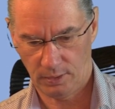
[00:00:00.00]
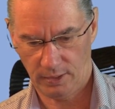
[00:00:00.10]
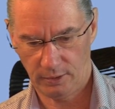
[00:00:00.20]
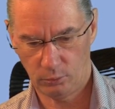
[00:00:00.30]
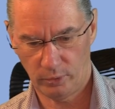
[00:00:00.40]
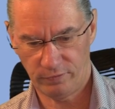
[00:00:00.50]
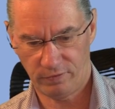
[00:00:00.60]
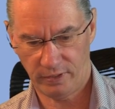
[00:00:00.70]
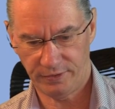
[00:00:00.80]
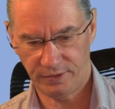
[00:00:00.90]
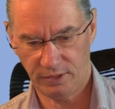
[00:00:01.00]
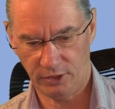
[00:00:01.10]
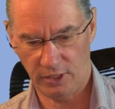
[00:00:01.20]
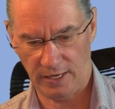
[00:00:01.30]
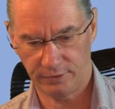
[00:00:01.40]
And we find
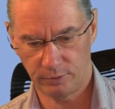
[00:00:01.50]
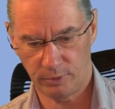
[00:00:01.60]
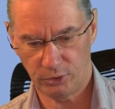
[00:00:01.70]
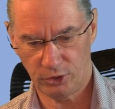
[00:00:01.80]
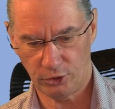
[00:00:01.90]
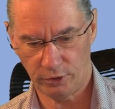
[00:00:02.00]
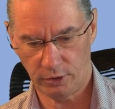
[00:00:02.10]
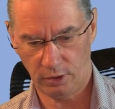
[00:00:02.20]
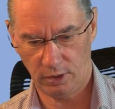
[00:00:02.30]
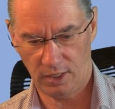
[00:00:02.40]
here under material